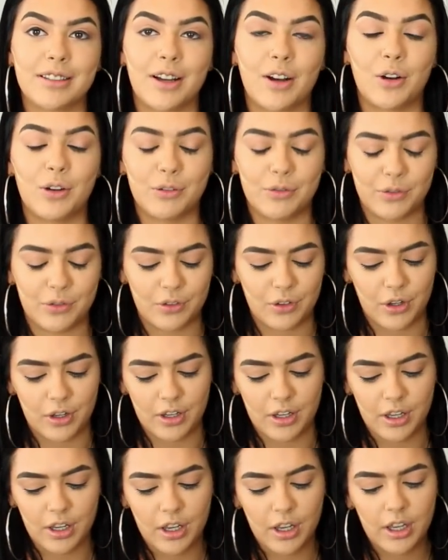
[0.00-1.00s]

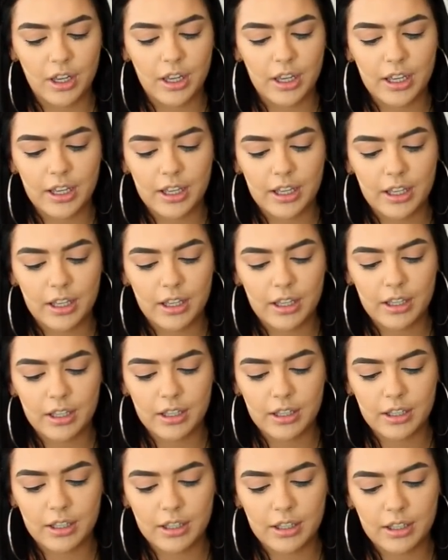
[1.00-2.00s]

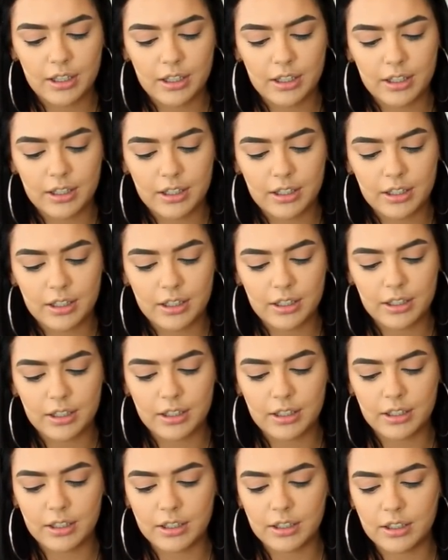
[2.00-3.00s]

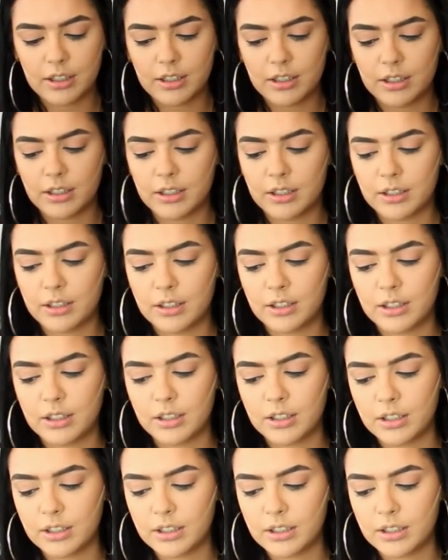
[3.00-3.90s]
The person shown says nothing.